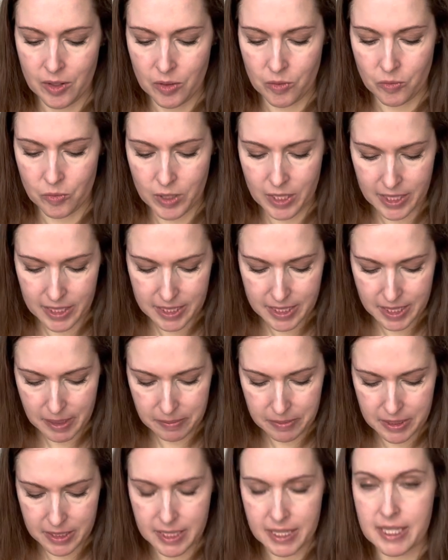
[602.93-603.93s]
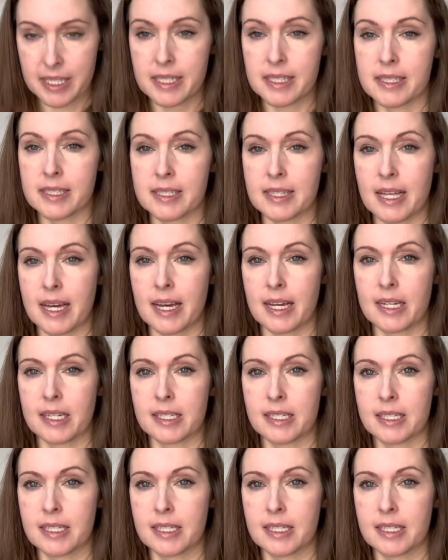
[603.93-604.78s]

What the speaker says: one exception is that